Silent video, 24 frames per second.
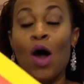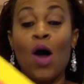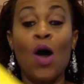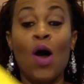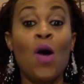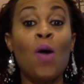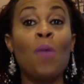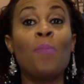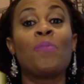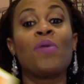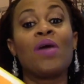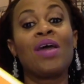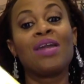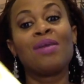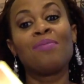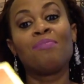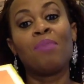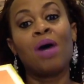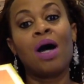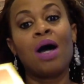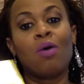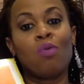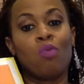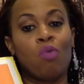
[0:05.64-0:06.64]
open
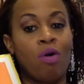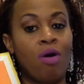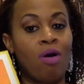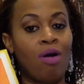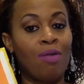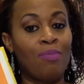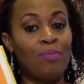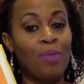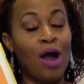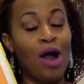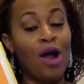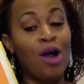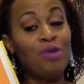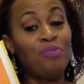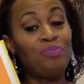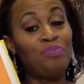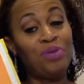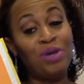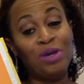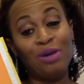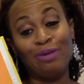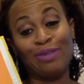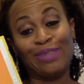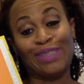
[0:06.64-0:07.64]
my Walmart
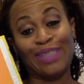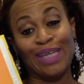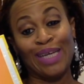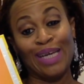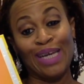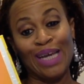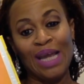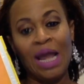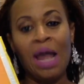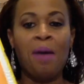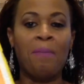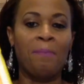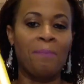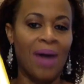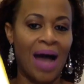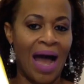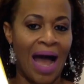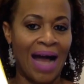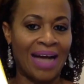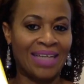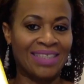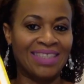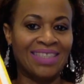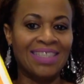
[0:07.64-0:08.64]
beauty
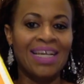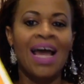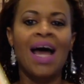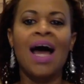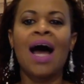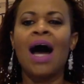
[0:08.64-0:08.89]
box.